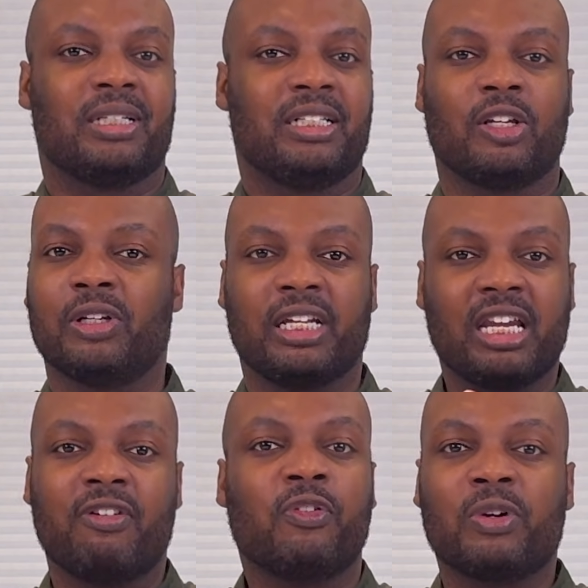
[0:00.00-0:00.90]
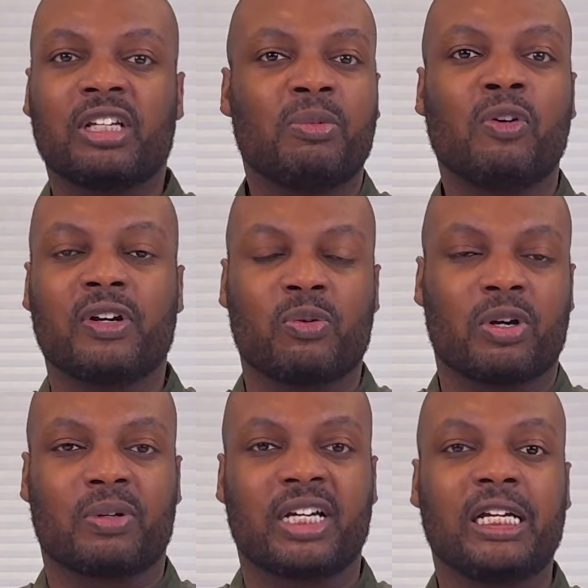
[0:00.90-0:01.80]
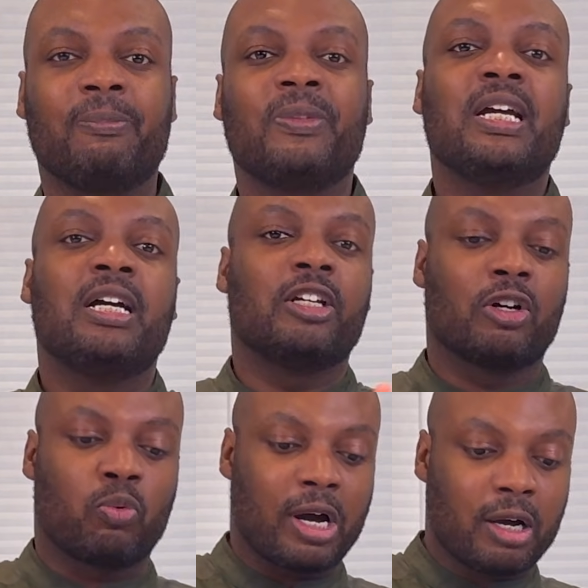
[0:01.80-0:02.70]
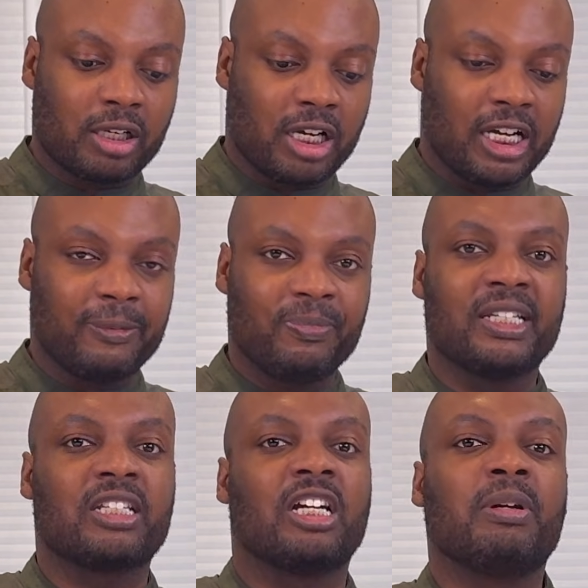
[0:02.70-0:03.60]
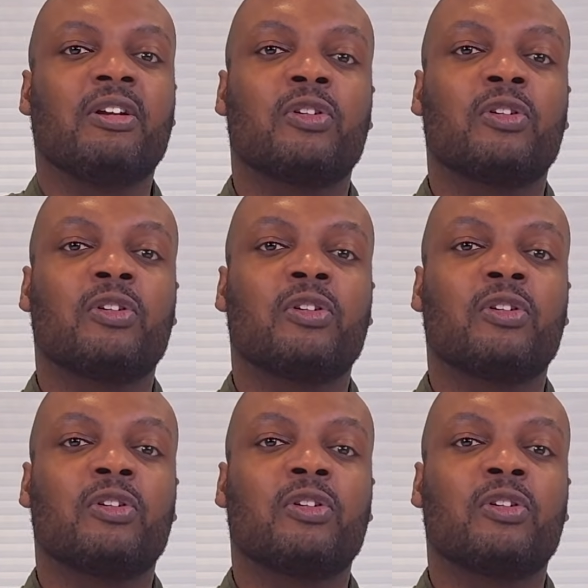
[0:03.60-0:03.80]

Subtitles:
So they never really move anywhere, right? Your wild caught is going to be